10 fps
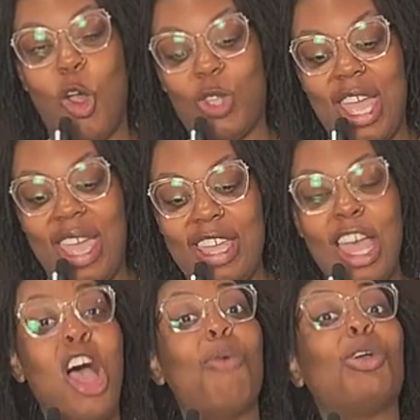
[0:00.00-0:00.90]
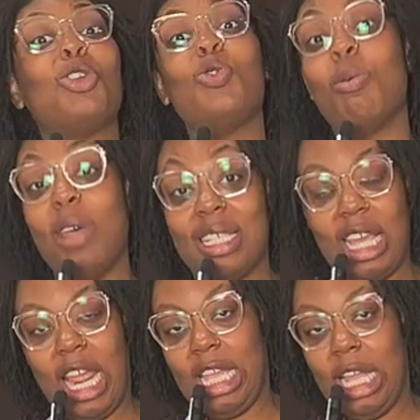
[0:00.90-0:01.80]
Okay, I'm gonna do the best that
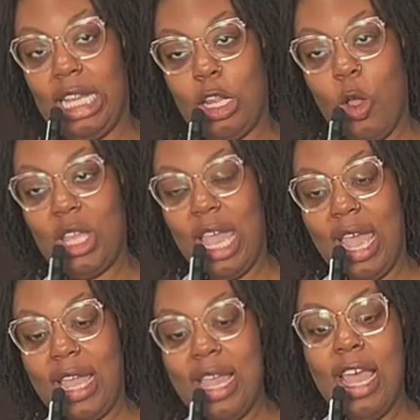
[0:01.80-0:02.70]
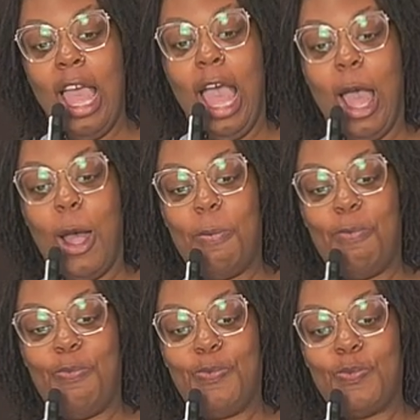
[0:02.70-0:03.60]
I can. Okay,
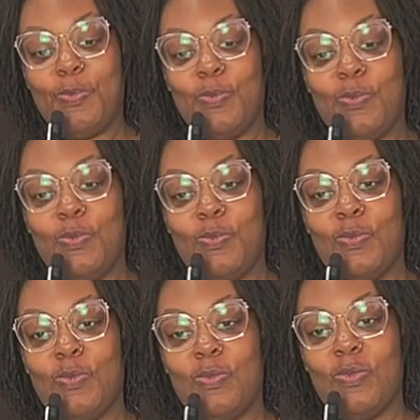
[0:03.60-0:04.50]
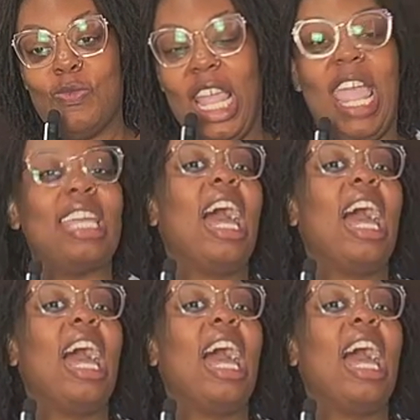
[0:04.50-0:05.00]
um, and